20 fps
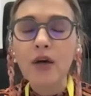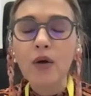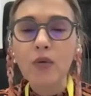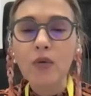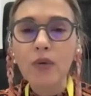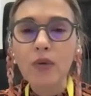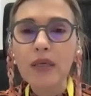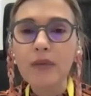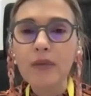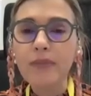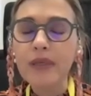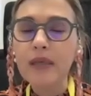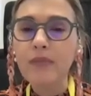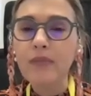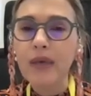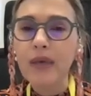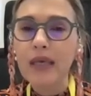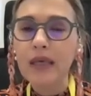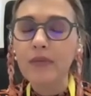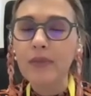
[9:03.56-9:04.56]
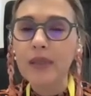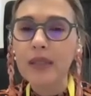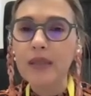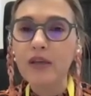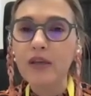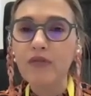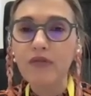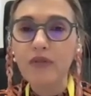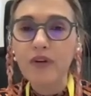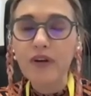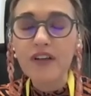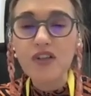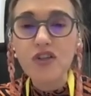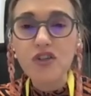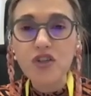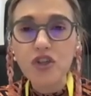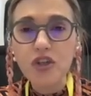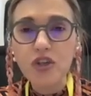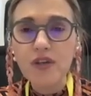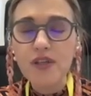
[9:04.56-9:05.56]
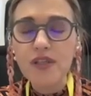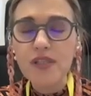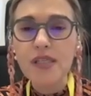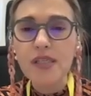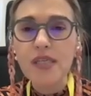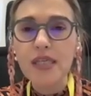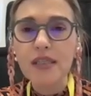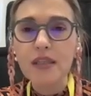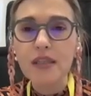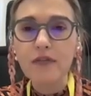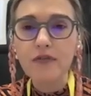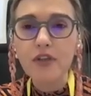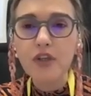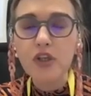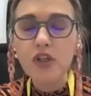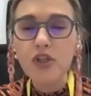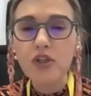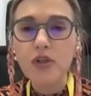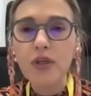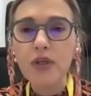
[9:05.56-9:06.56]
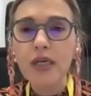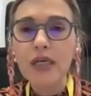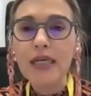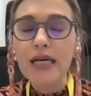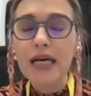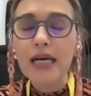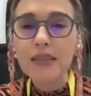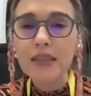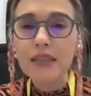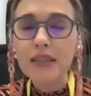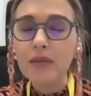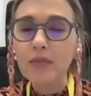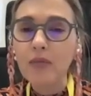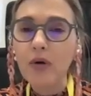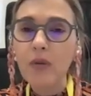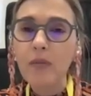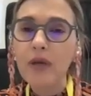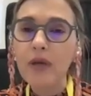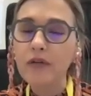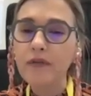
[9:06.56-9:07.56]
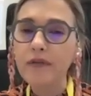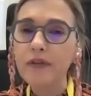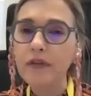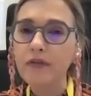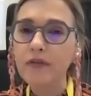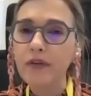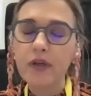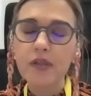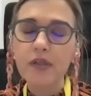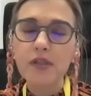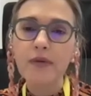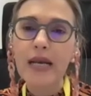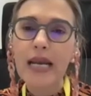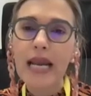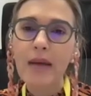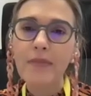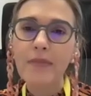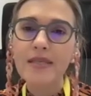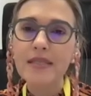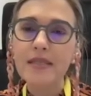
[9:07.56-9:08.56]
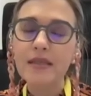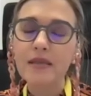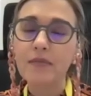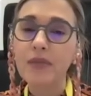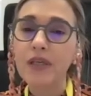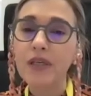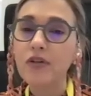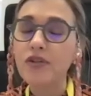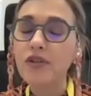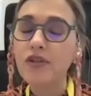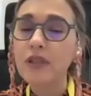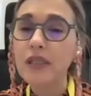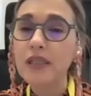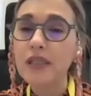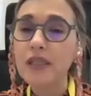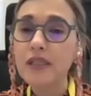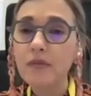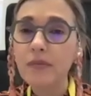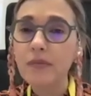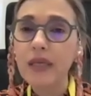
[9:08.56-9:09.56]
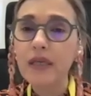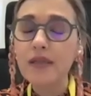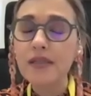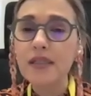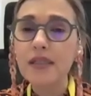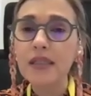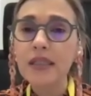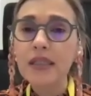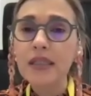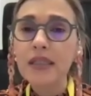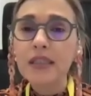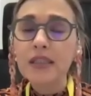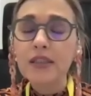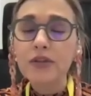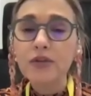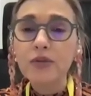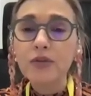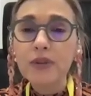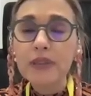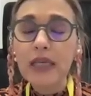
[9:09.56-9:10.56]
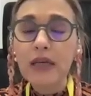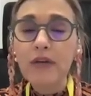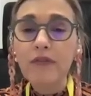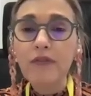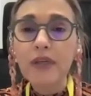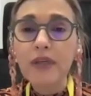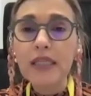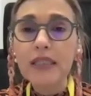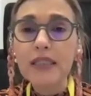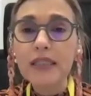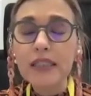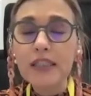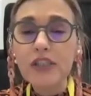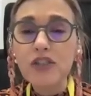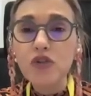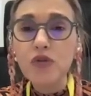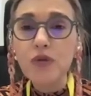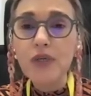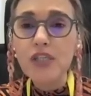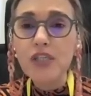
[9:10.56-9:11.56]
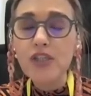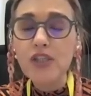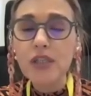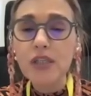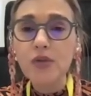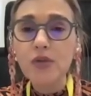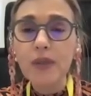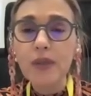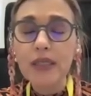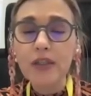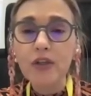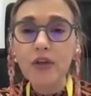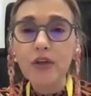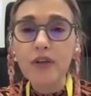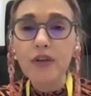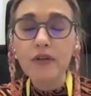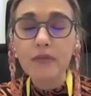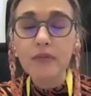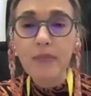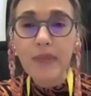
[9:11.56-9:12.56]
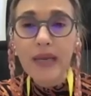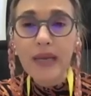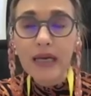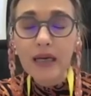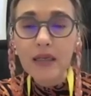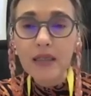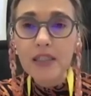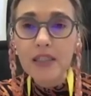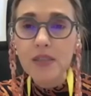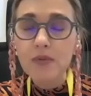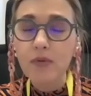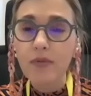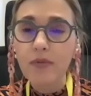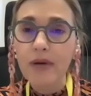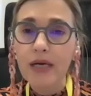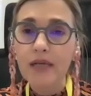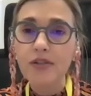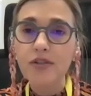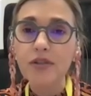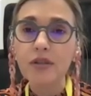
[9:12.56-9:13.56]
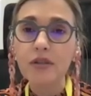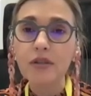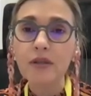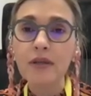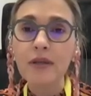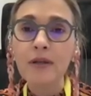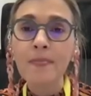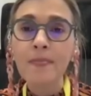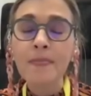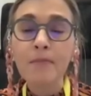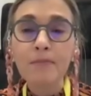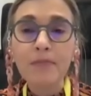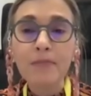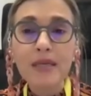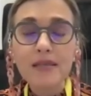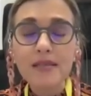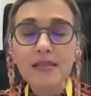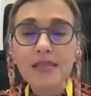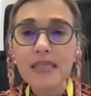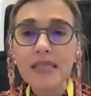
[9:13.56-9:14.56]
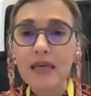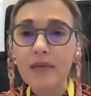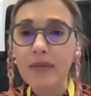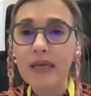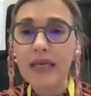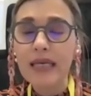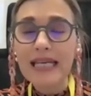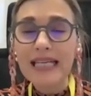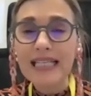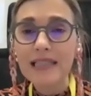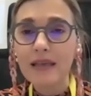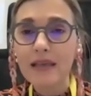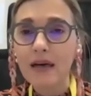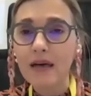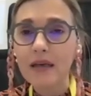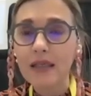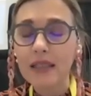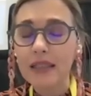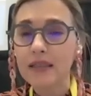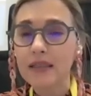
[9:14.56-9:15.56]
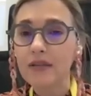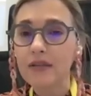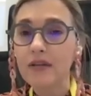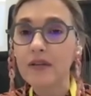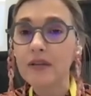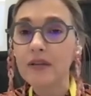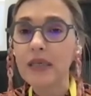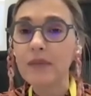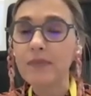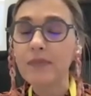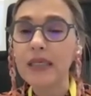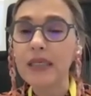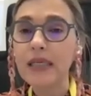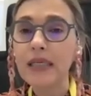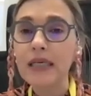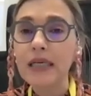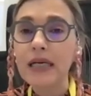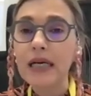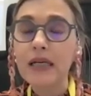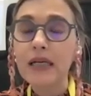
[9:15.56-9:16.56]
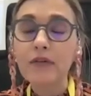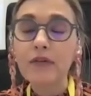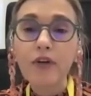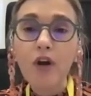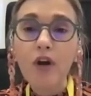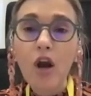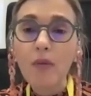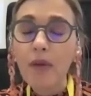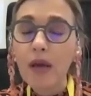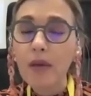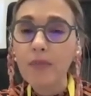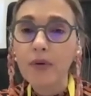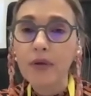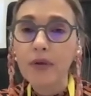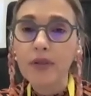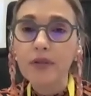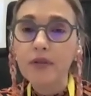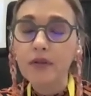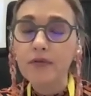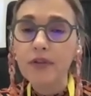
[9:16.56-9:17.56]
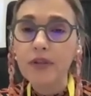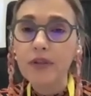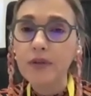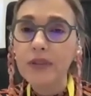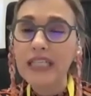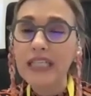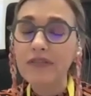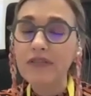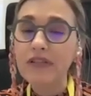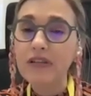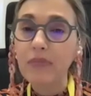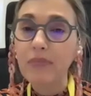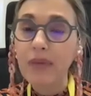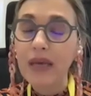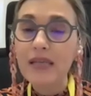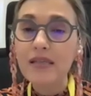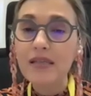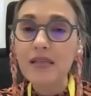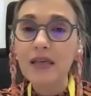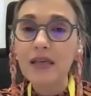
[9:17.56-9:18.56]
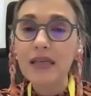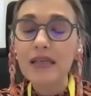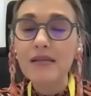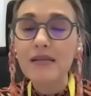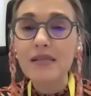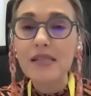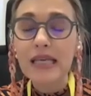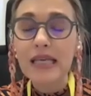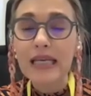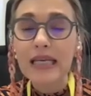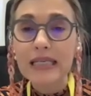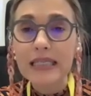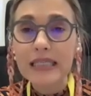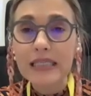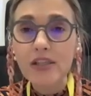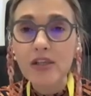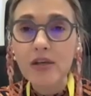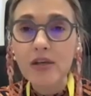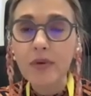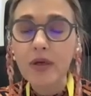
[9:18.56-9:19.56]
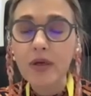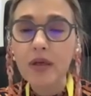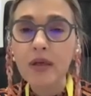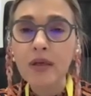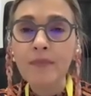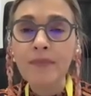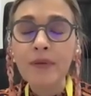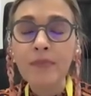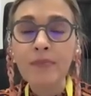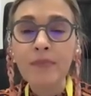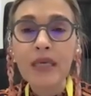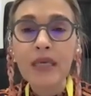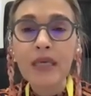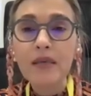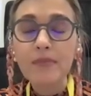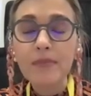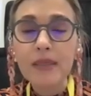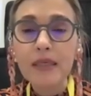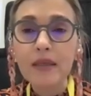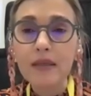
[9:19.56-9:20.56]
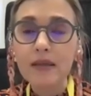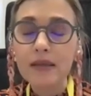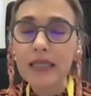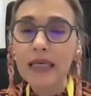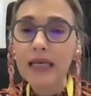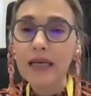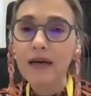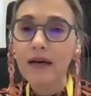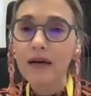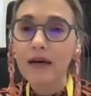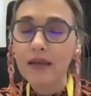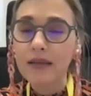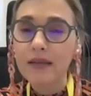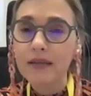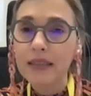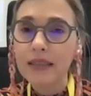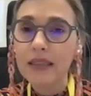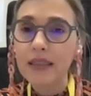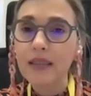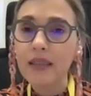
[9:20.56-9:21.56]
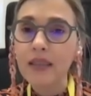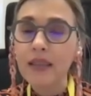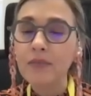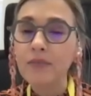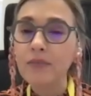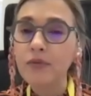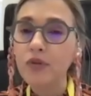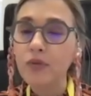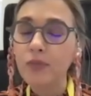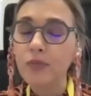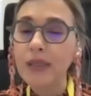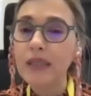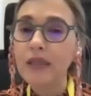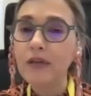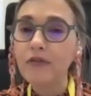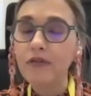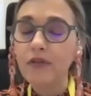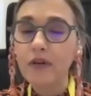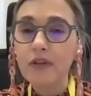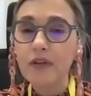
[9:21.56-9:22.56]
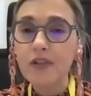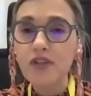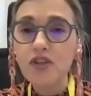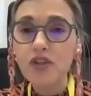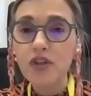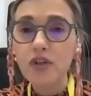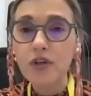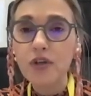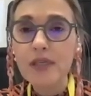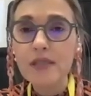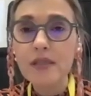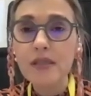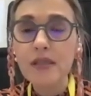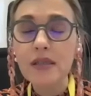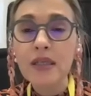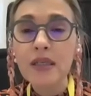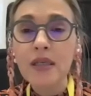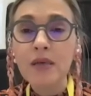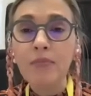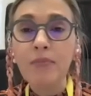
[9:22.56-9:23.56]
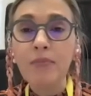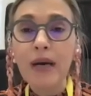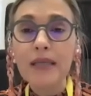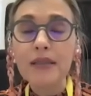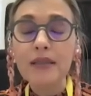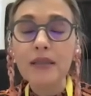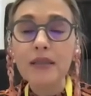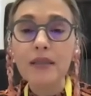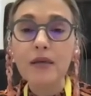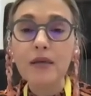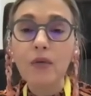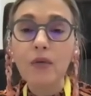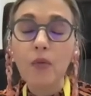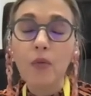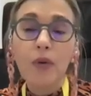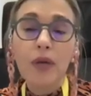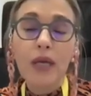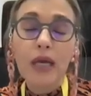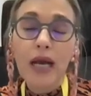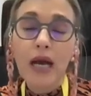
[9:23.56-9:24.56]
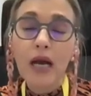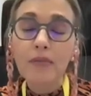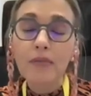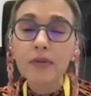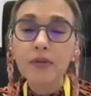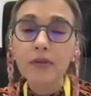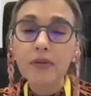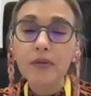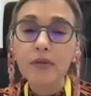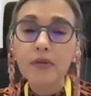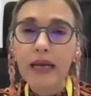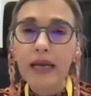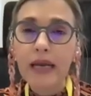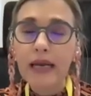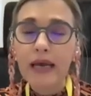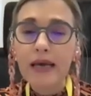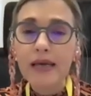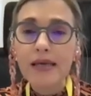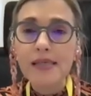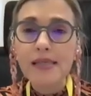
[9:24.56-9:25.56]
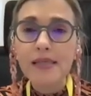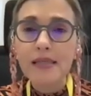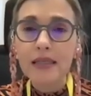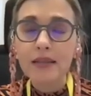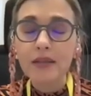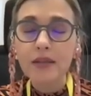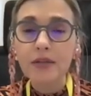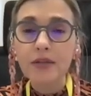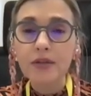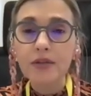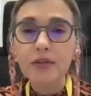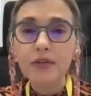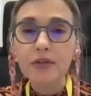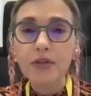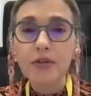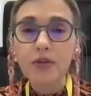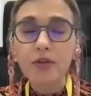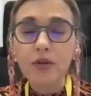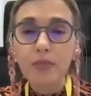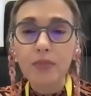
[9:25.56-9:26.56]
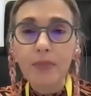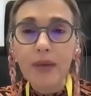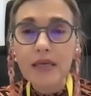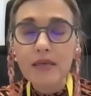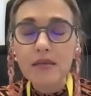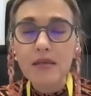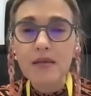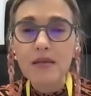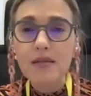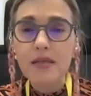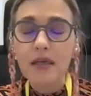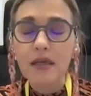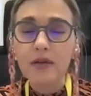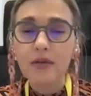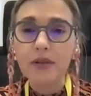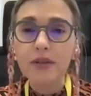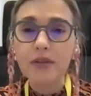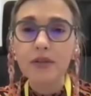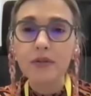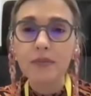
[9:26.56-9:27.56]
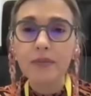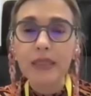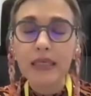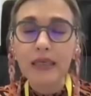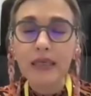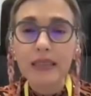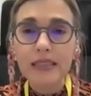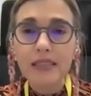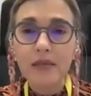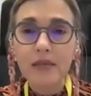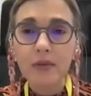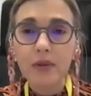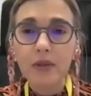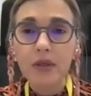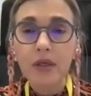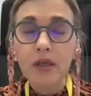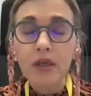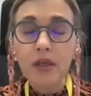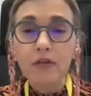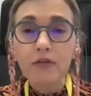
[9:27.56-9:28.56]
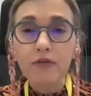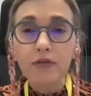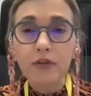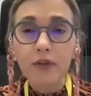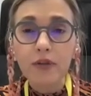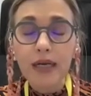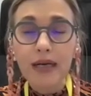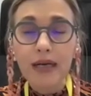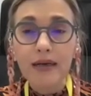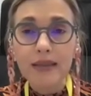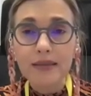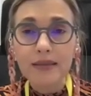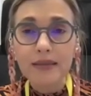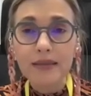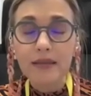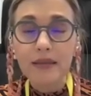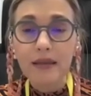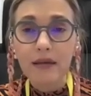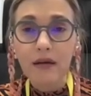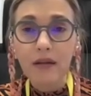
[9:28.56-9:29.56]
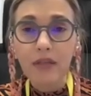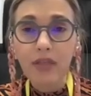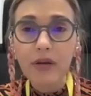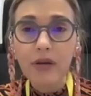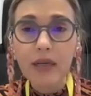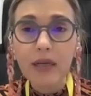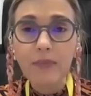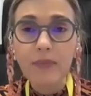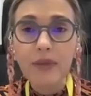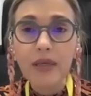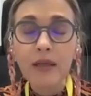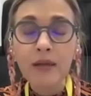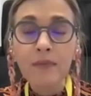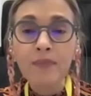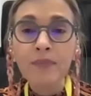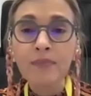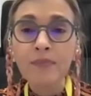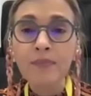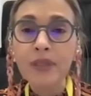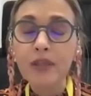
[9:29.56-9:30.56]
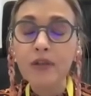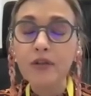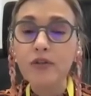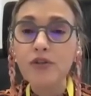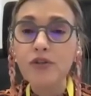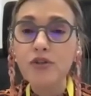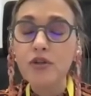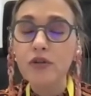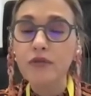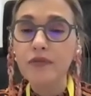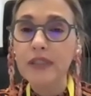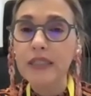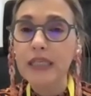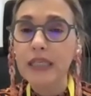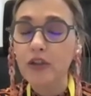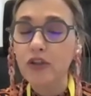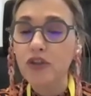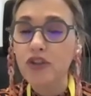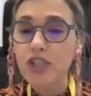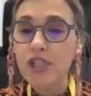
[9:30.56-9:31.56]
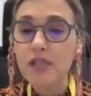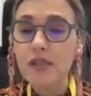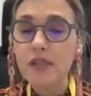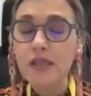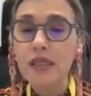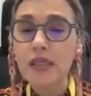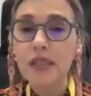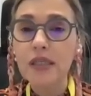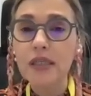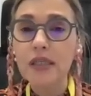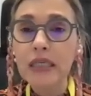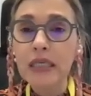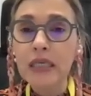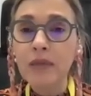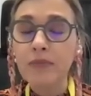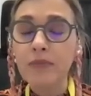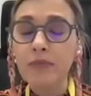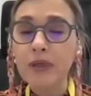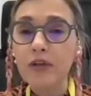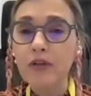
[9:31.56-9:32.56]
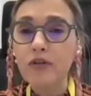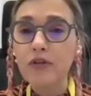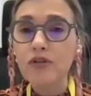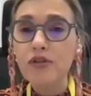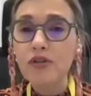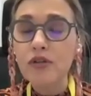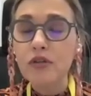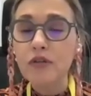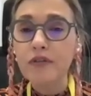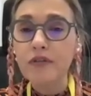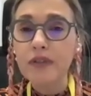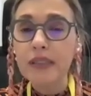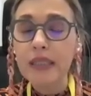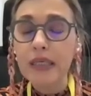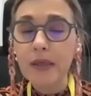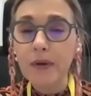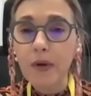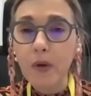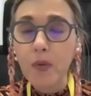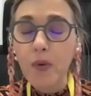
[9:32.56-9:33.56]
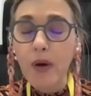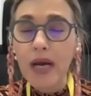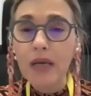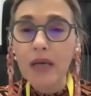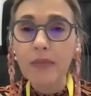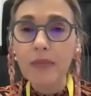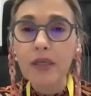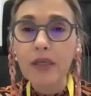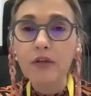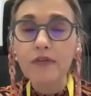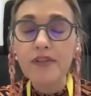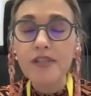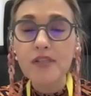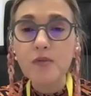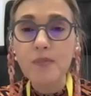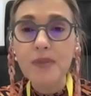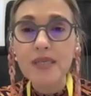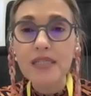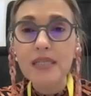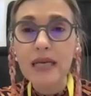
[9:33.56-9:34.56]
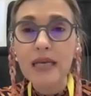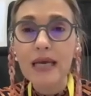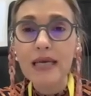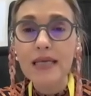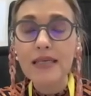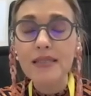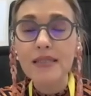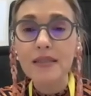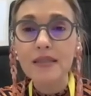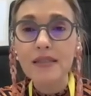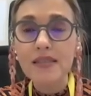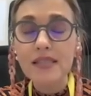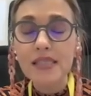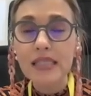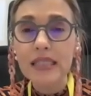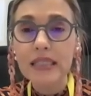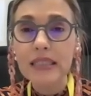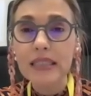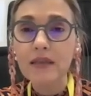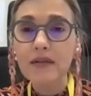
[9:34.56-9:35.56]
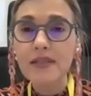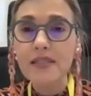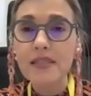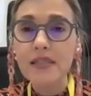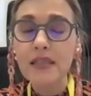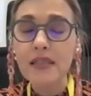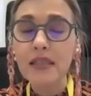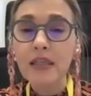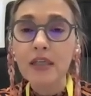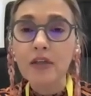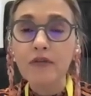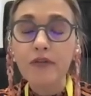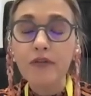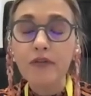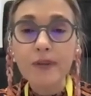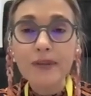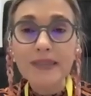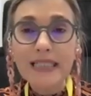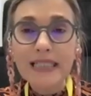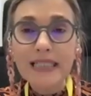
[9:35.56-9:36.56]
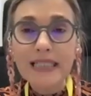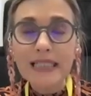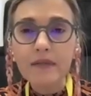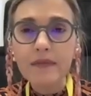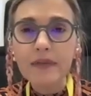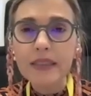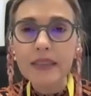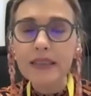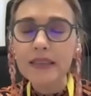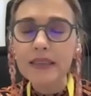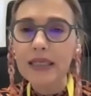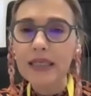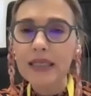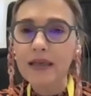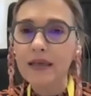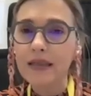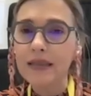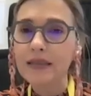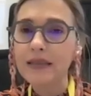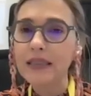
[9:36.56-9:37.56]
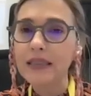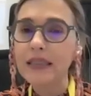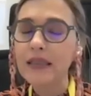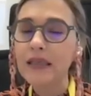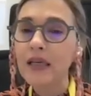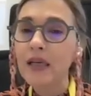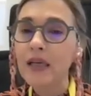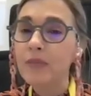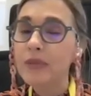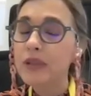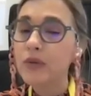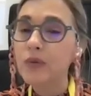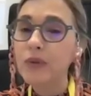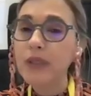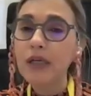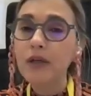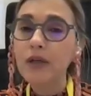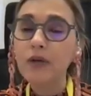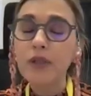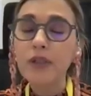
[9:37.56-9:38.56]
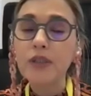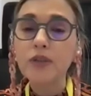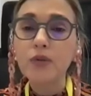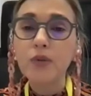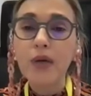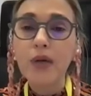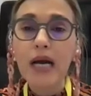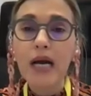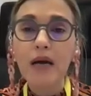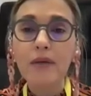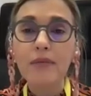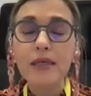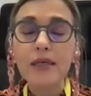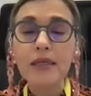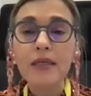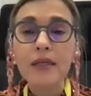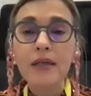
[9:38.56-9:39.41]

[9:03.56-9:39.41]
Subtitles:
will be maybe the first choice in the future at the moment of the first relapse, because this means to definitely switch to another mechanism of action, BCMA-targeted therapy. And from my point of view, if the patient is eligible, maybe the CAR-T would be the first choice, but we have to realize that not all patients are going to be eligible for CAR-T therapy because of the logistic, because of the requirement of specialized centers for delivering the CAR-T. But we are going to have